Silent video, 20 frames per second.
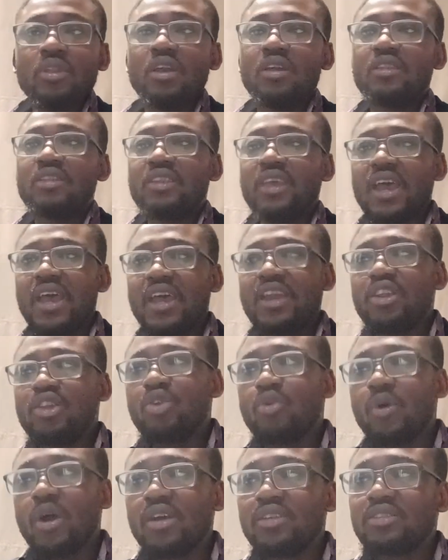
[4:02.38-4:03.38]
Then
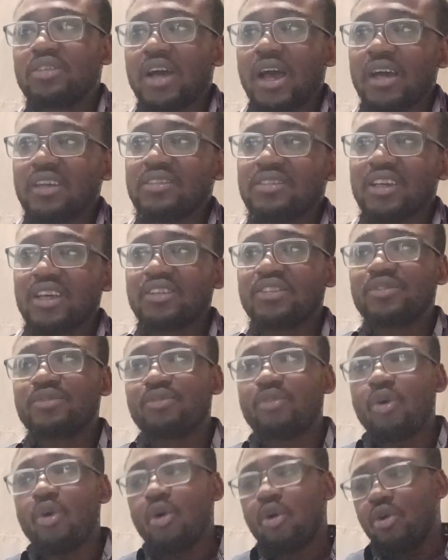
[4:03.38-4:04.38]
you want to assess
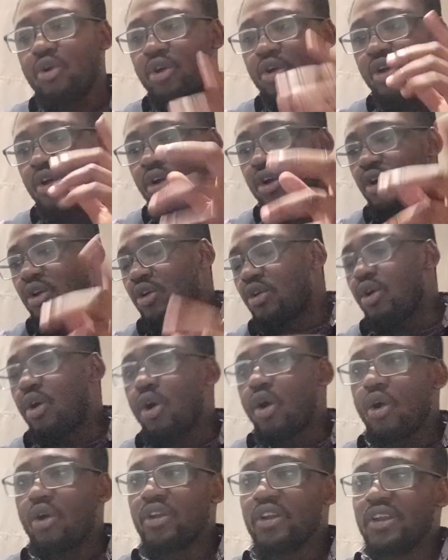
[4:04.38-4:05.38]
for
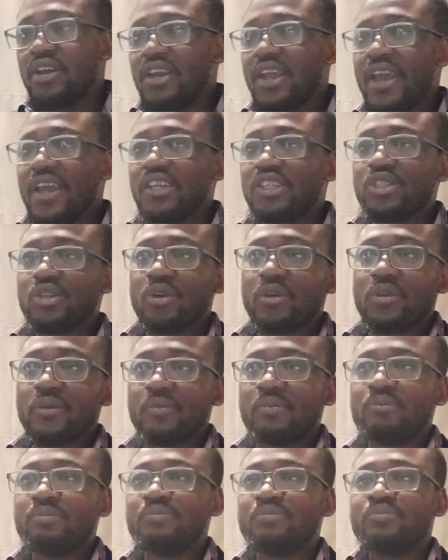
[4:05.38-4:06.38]

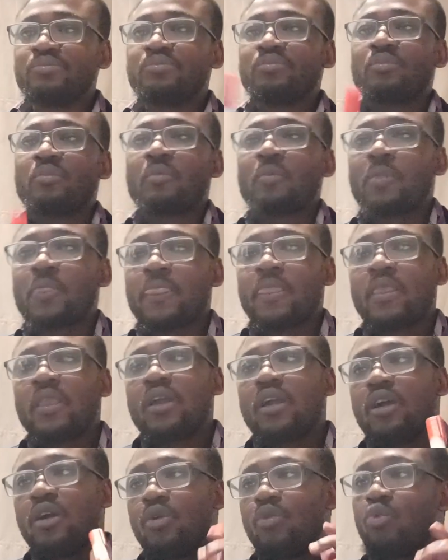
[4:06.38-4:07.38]
coordination,
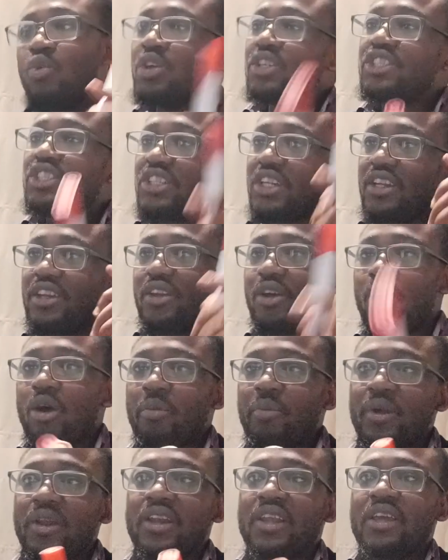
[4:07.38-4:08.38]
which in the
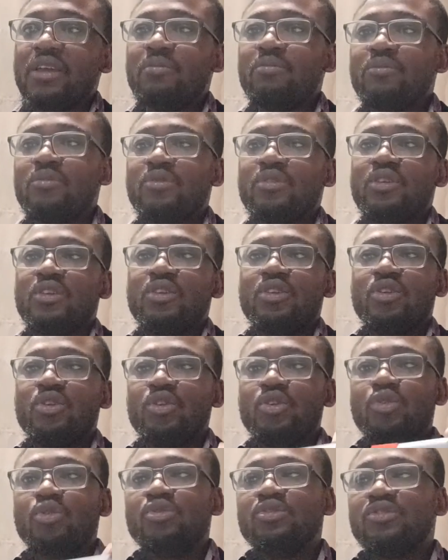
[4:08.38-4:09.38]
upper limb you
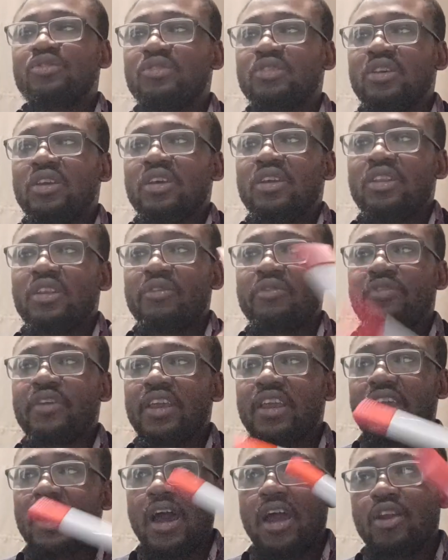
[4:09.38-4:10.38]
use the
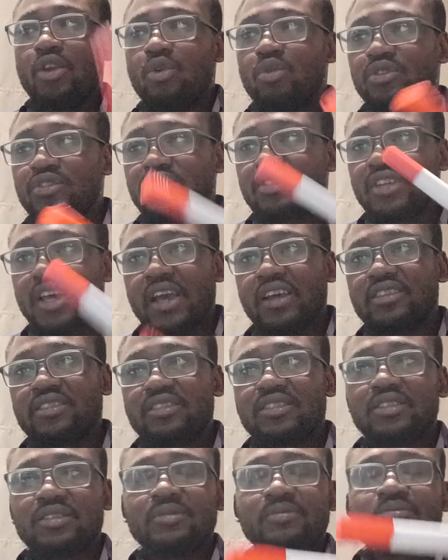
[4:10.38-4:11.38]
finger nose
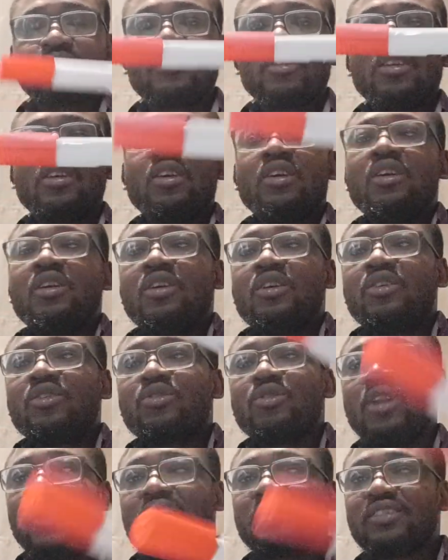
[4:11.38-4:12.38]
test.
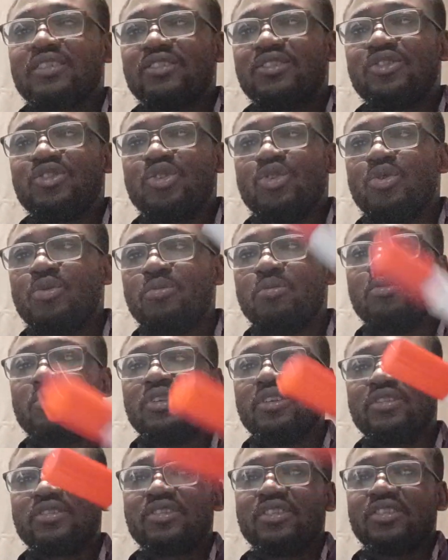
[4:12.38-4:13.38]
So let's assume
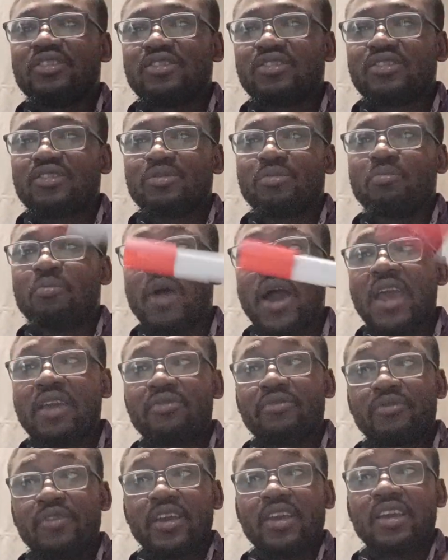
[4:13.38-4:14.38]
this is my
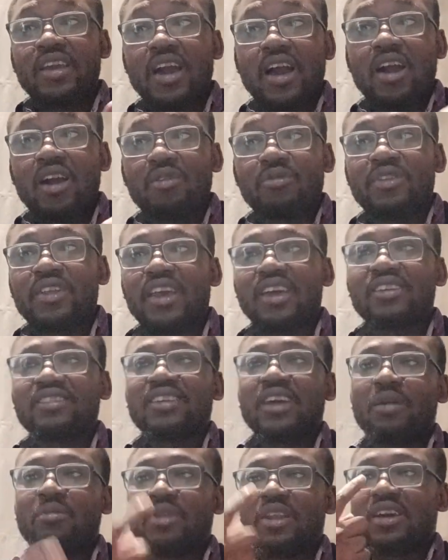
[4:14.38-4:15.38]
finger of the
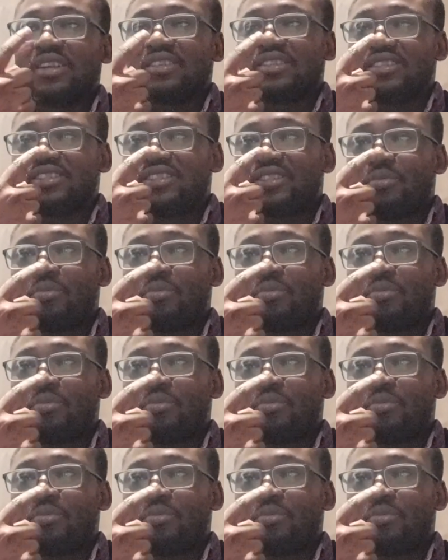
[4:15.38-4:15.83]
examiner, this is the